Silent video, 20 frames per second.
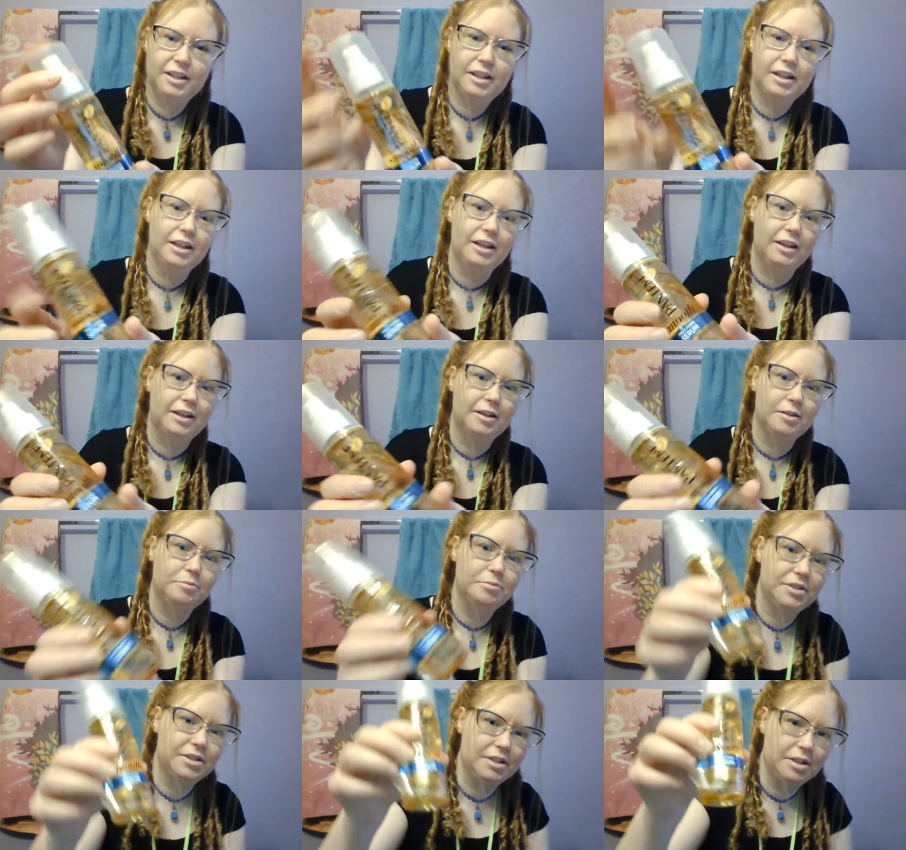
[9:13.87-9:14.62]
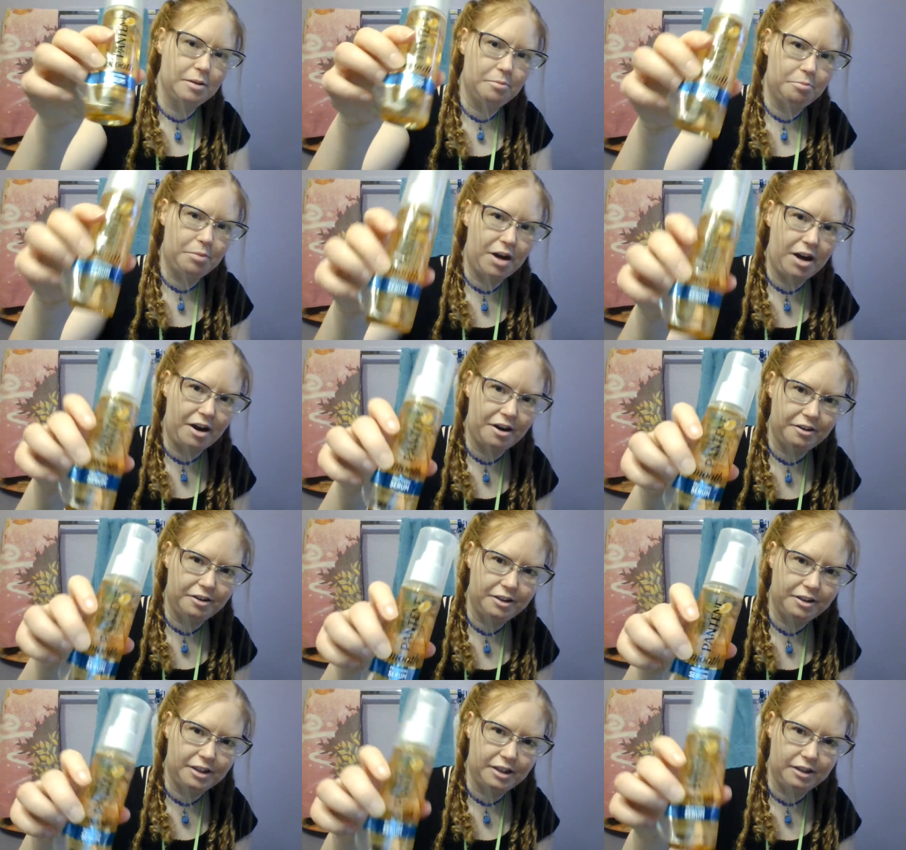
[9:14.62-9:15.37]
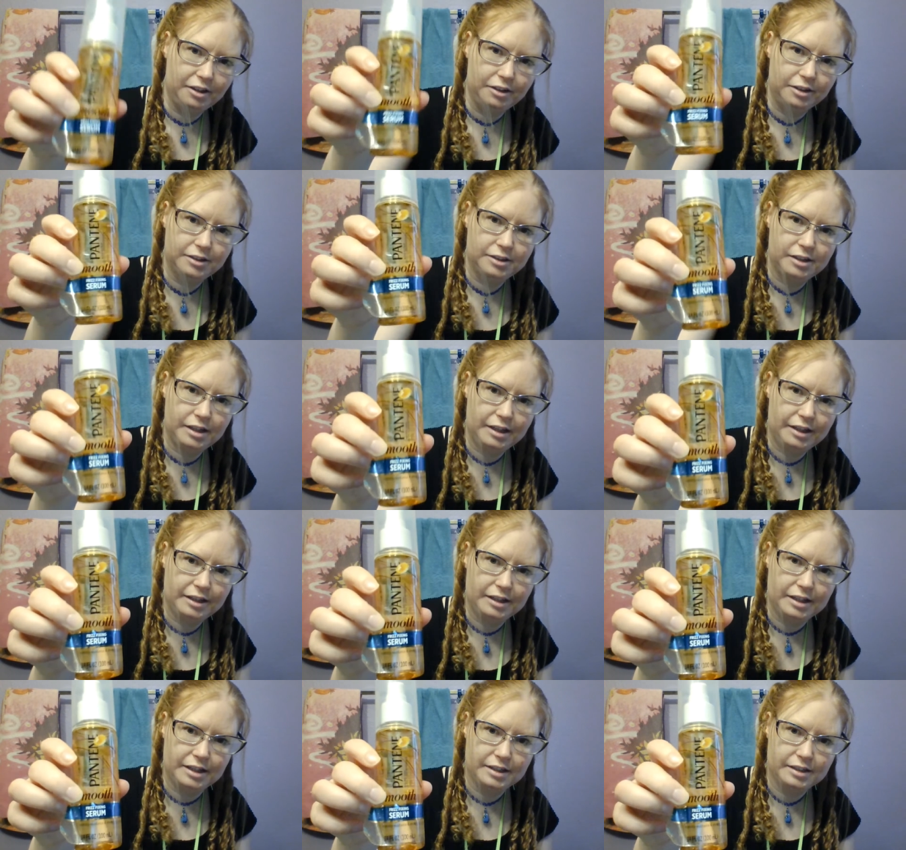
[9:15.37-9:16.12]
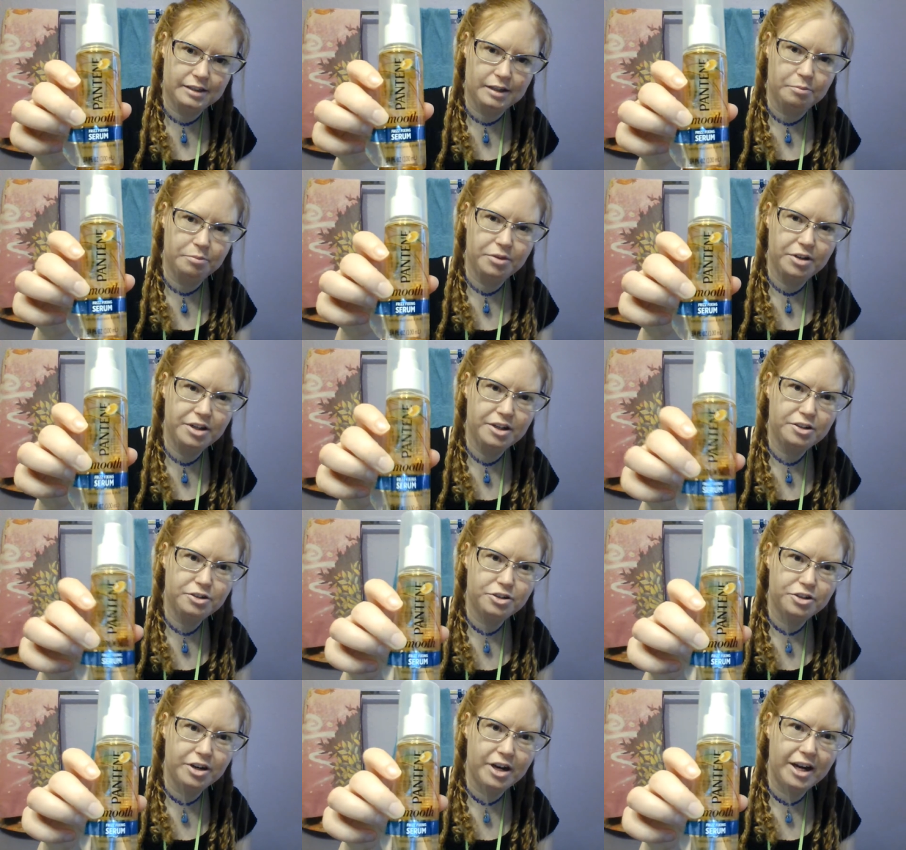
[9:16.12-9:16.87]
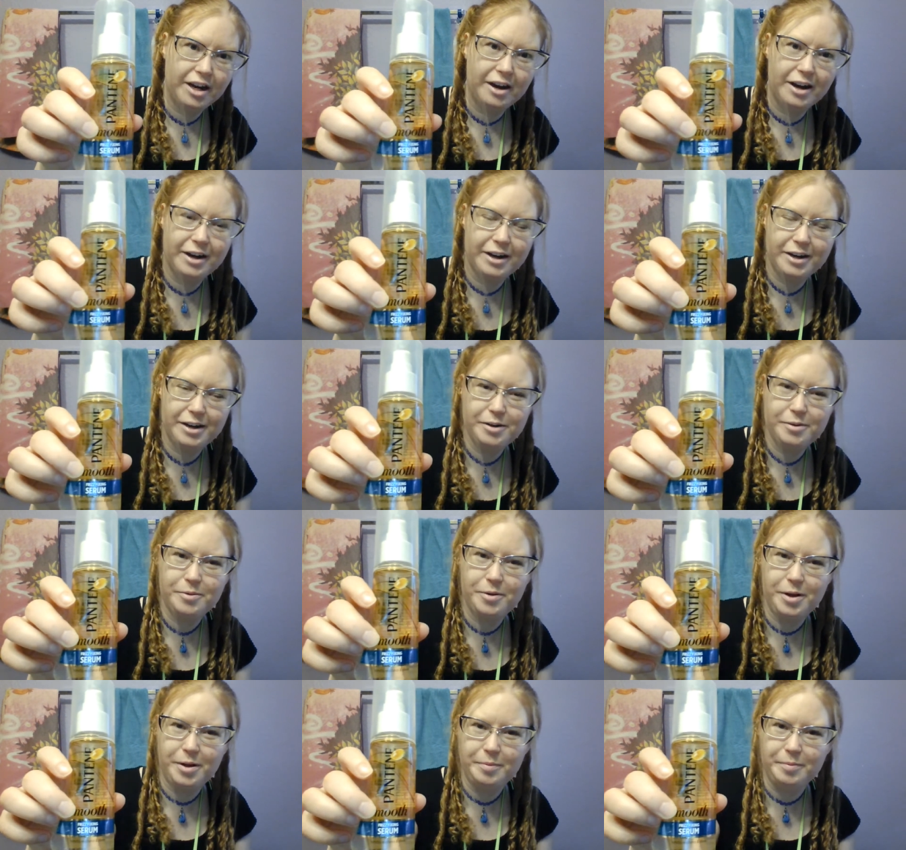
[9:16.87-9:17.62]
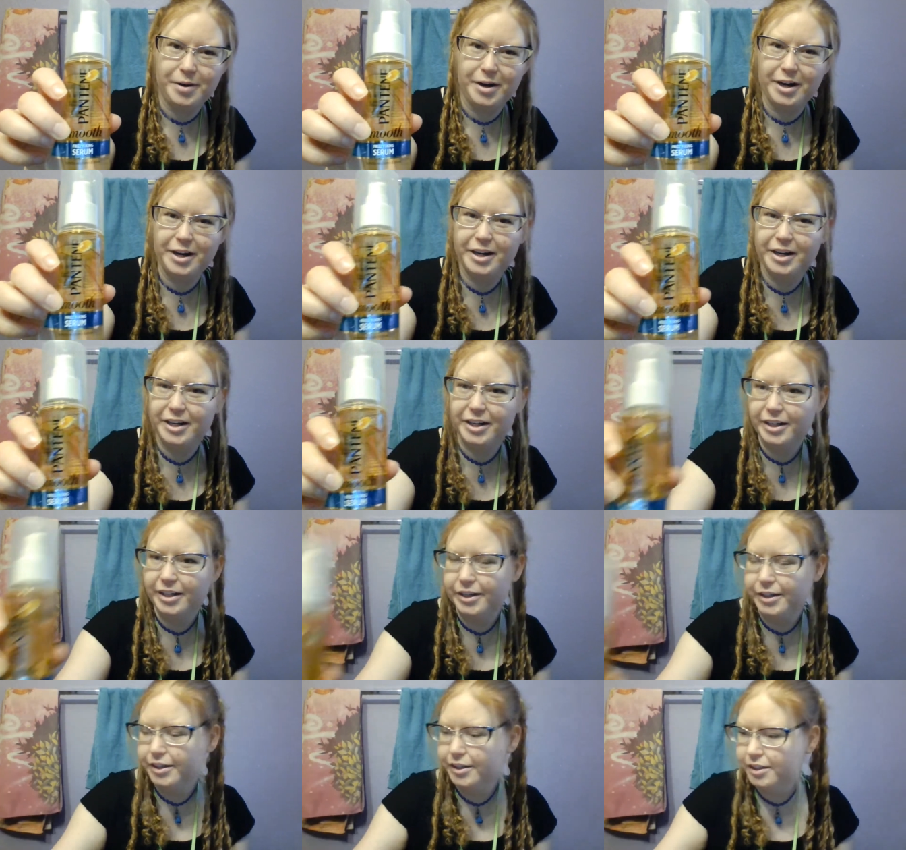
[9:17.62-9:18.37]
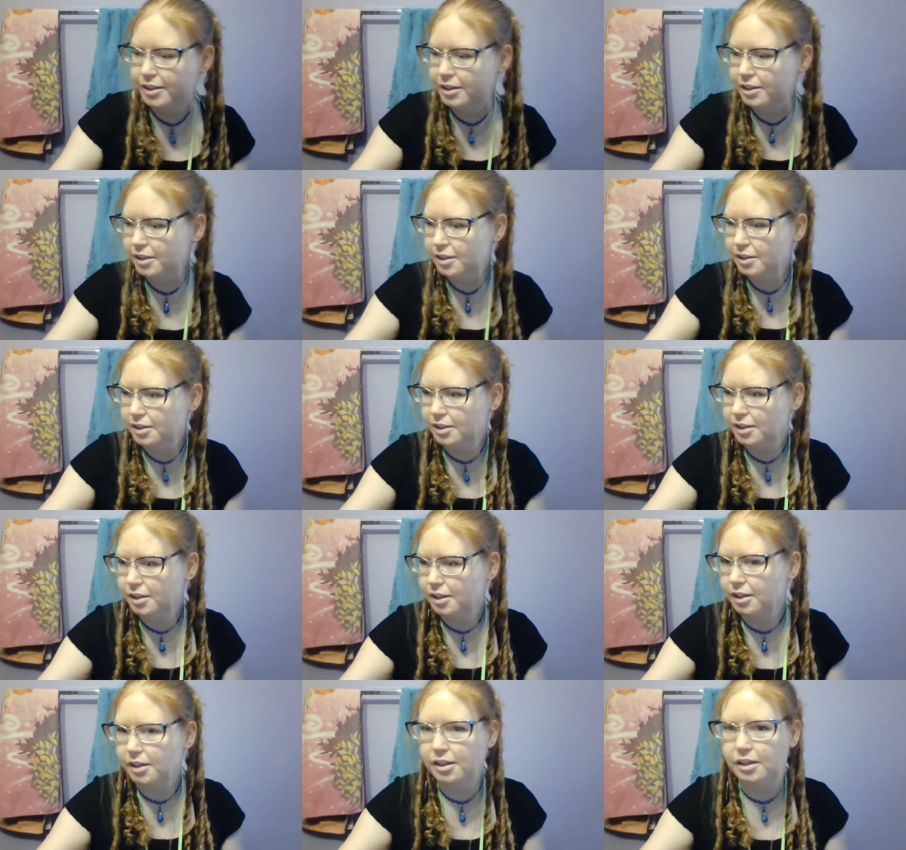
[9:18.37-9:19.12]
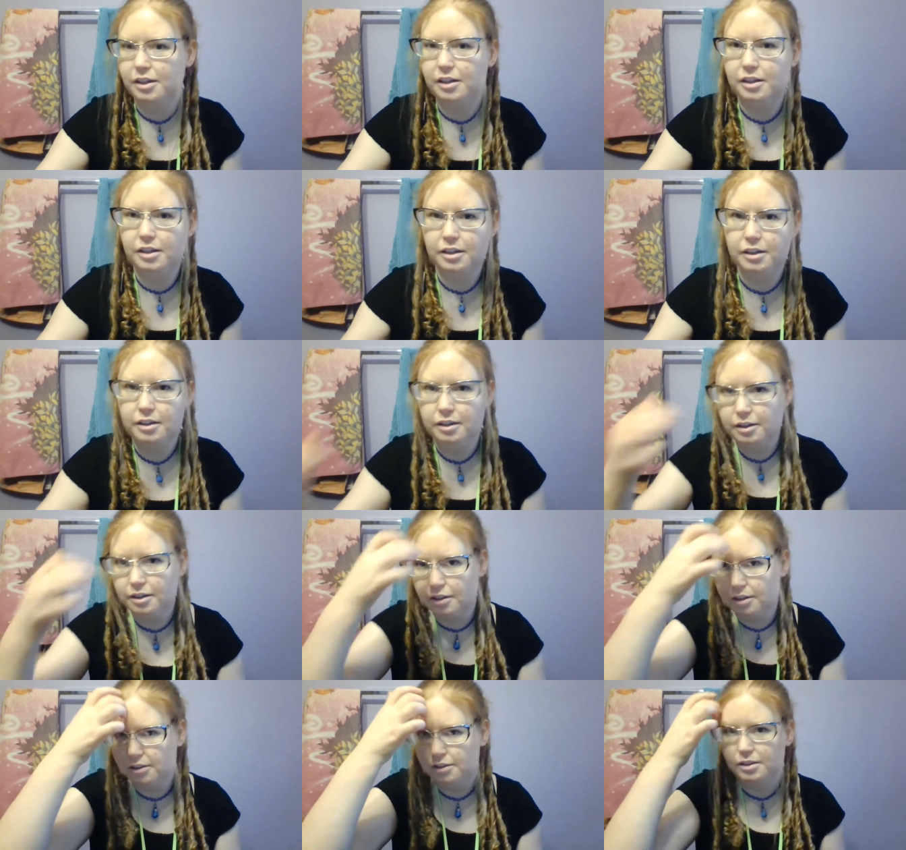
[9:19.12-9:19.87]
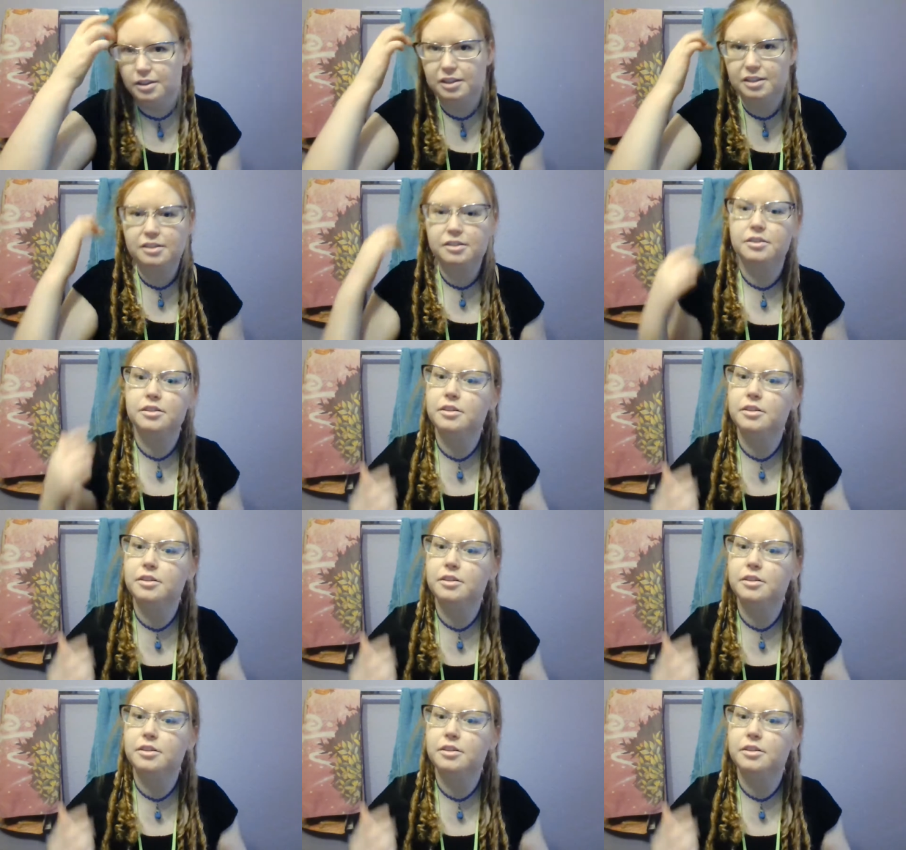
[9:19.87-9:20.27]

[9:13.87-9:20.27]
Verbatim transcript: It comes in a bottle that looks like this. I'm pretty sure I got it at Walmart. And